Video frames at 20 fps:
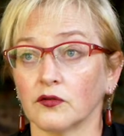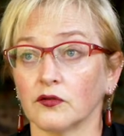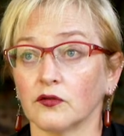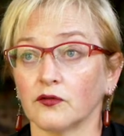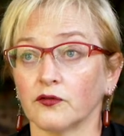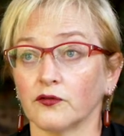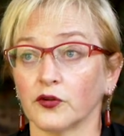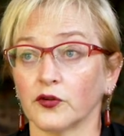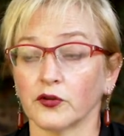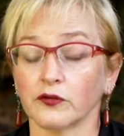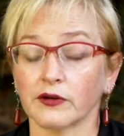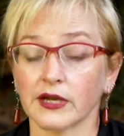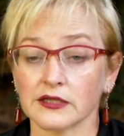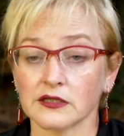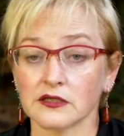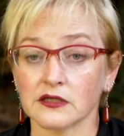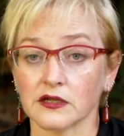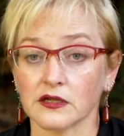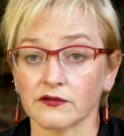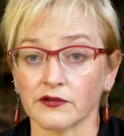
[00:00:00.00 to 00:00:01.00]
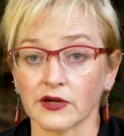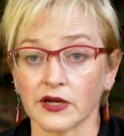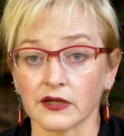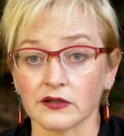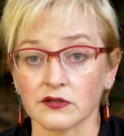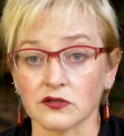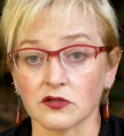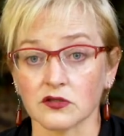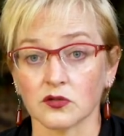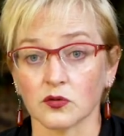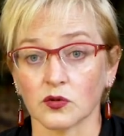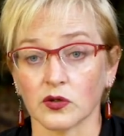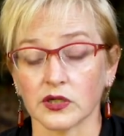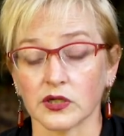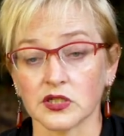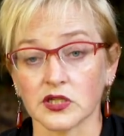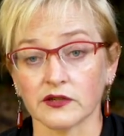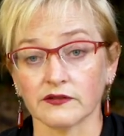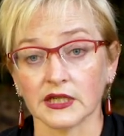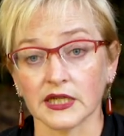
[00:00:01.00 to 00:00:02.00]
for the rest of us who are
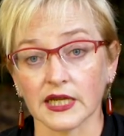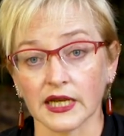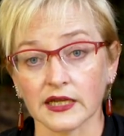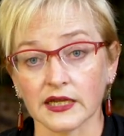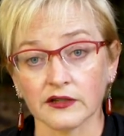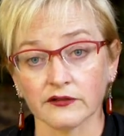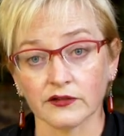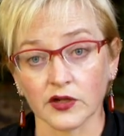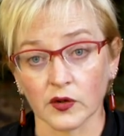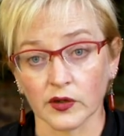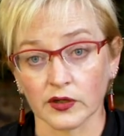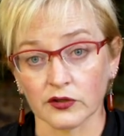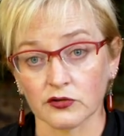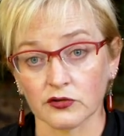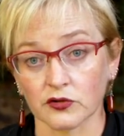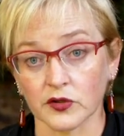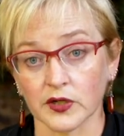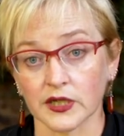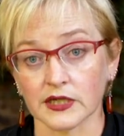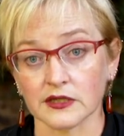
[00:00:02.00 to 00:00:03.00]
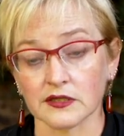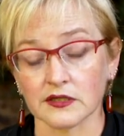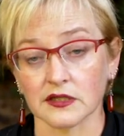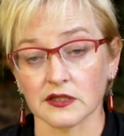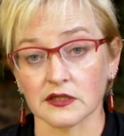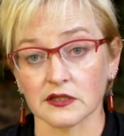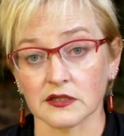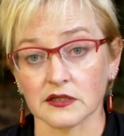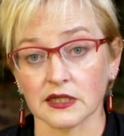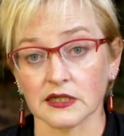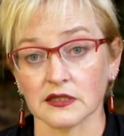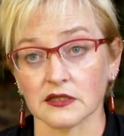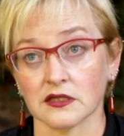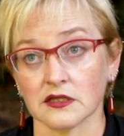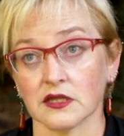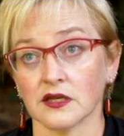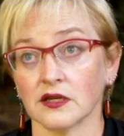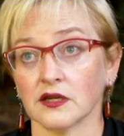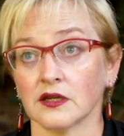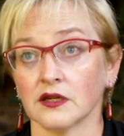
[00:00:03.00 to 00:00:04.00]
HIV negative going through it, it's
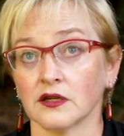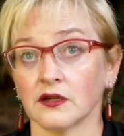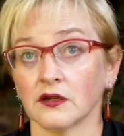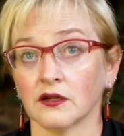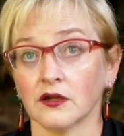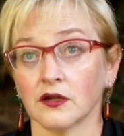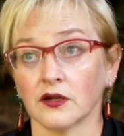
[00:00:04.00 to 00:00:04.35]
the